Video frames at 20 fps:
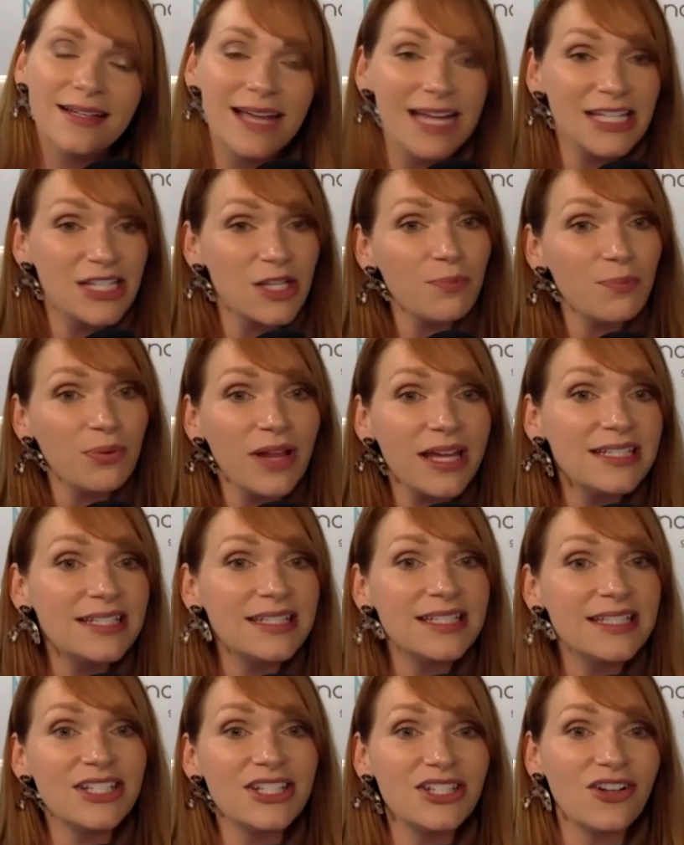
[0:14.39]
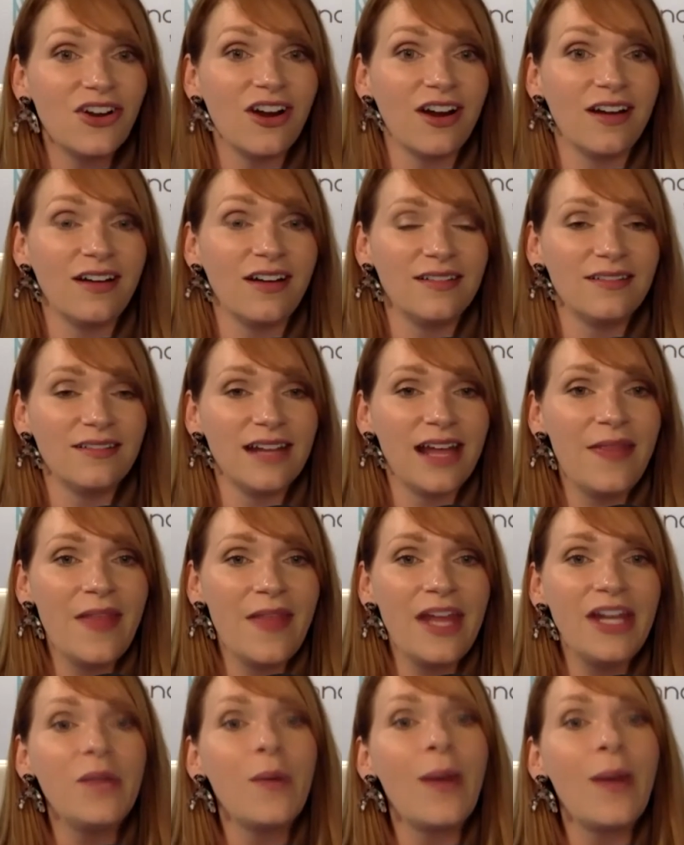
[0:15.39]
It's a place to start. And
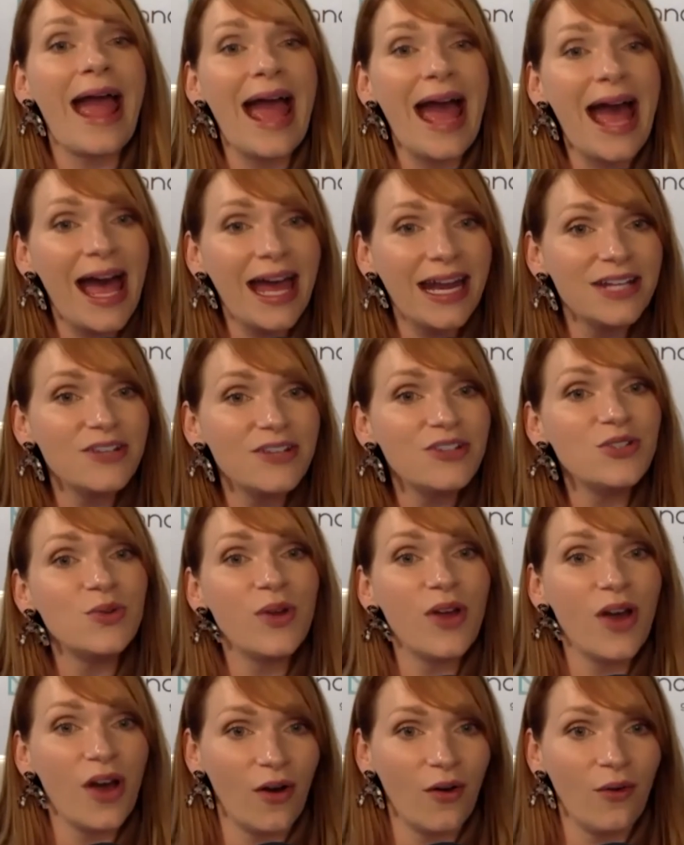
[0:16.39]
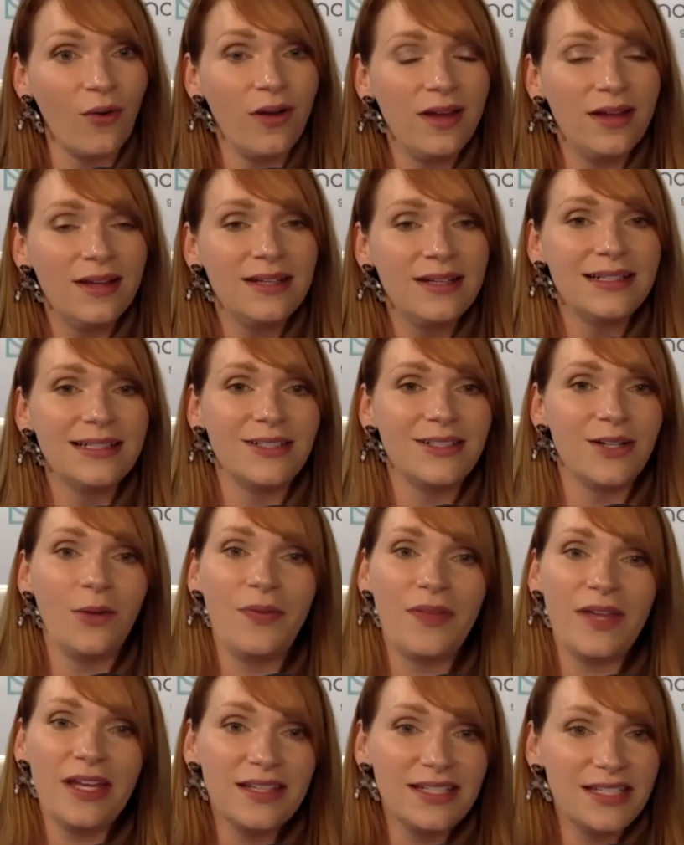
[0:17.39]
then you add as you go.
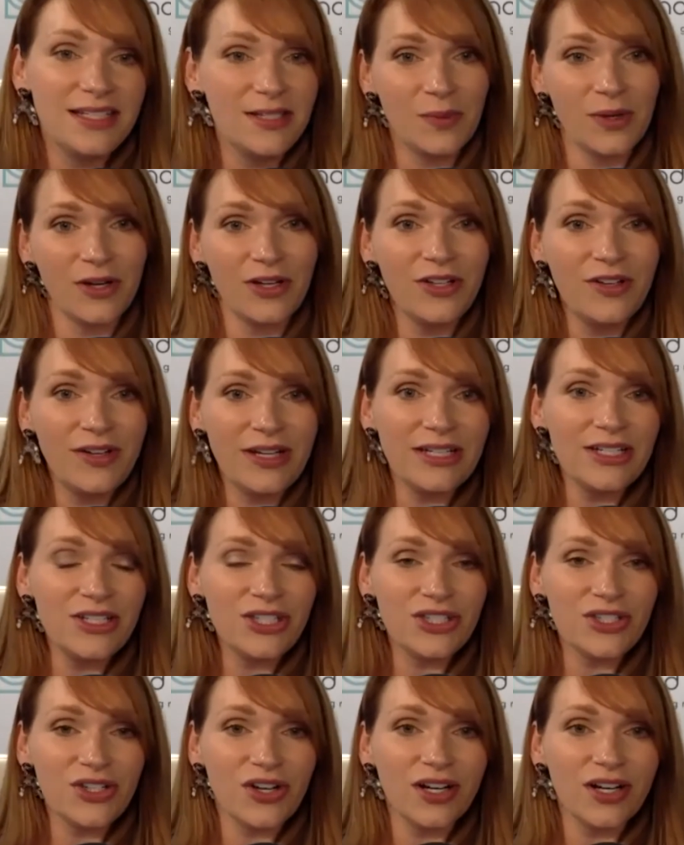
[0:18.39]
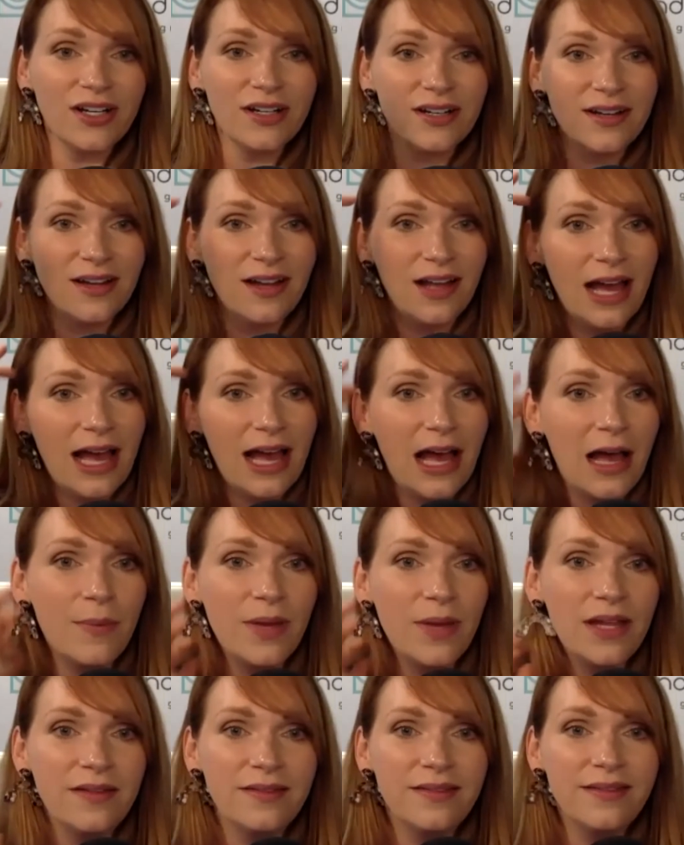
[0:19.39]
Don't think this is where you need to start. Uh,
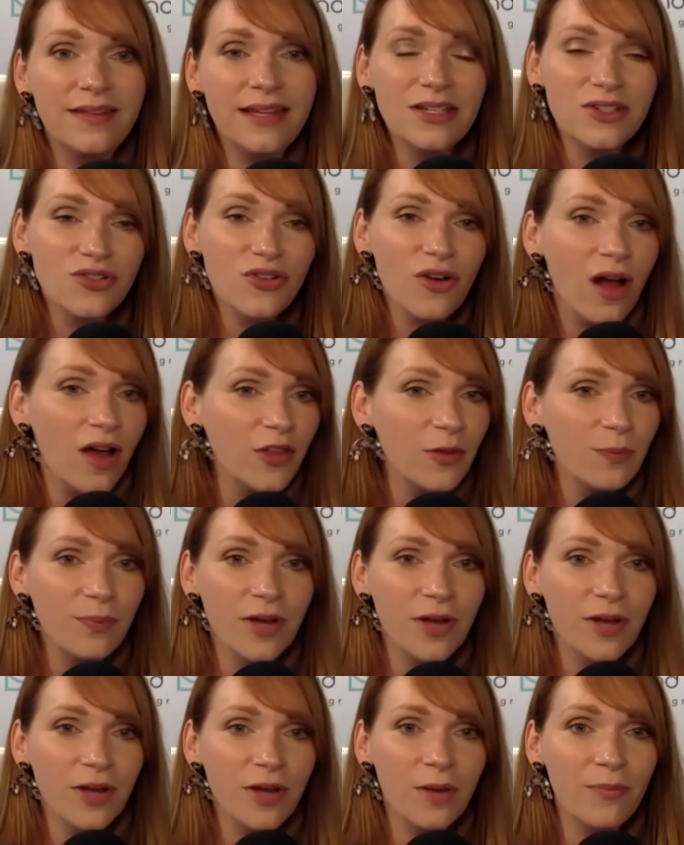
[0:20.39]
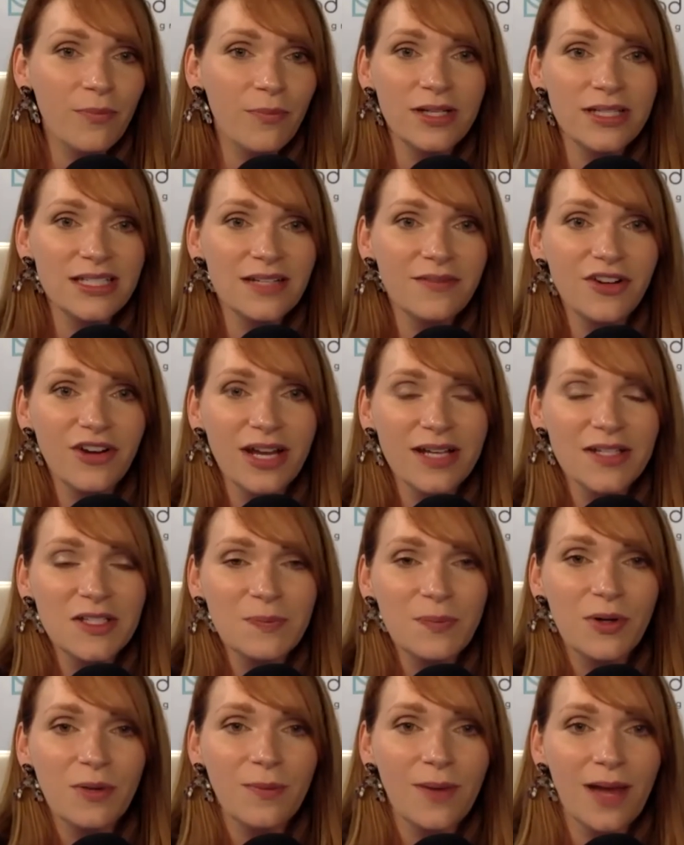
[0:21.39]
but these are all the components of your
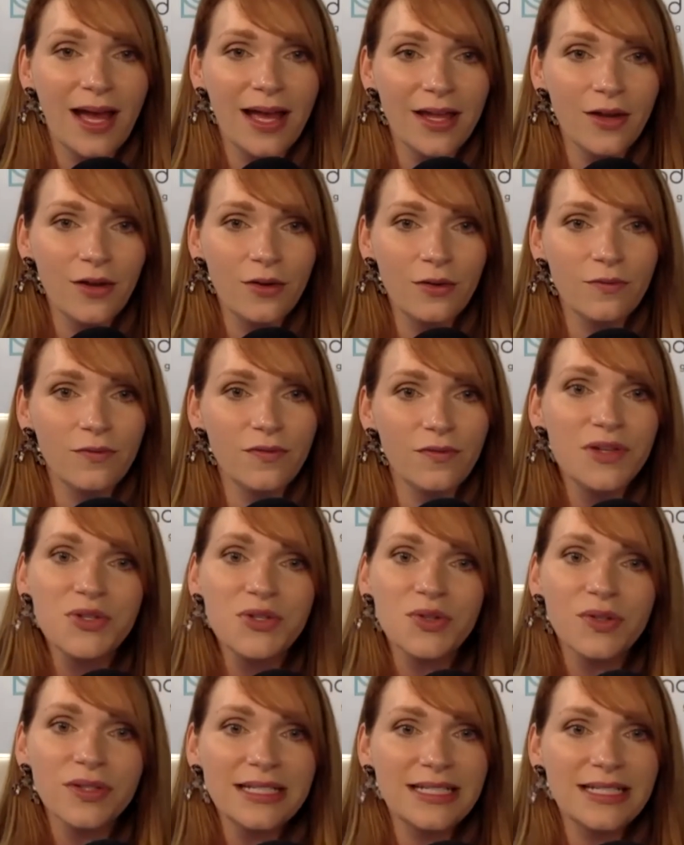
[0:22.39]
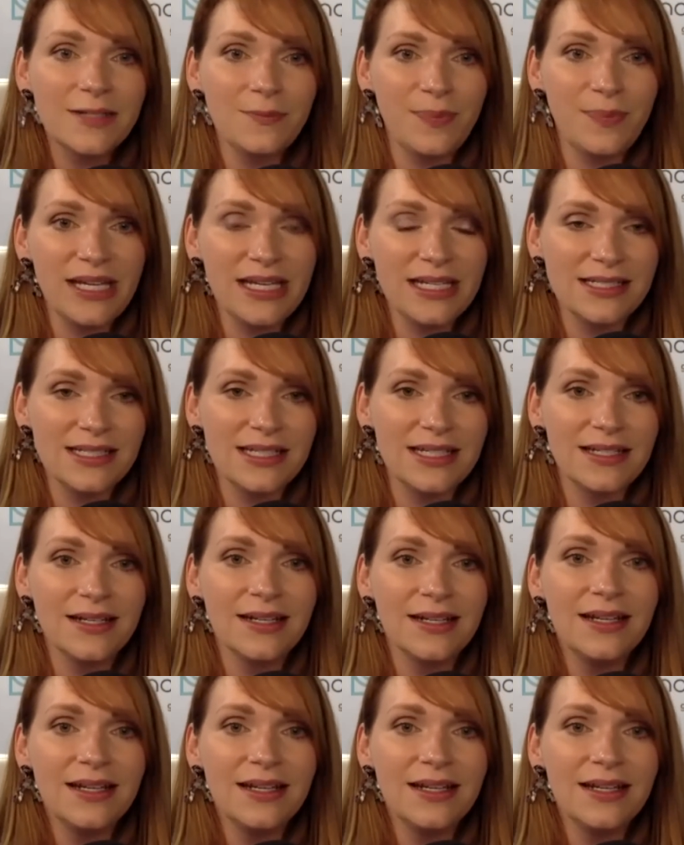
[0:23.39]
expert bio visually depicted